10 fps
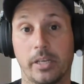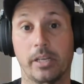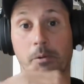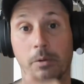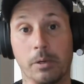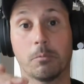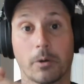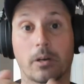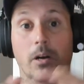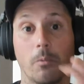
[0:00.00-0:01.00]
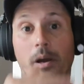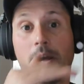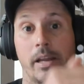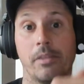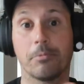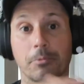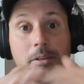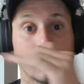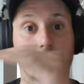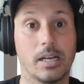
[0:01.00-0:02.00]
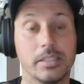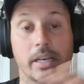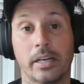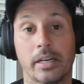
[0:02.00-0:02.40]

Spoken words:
and we work our way in through this content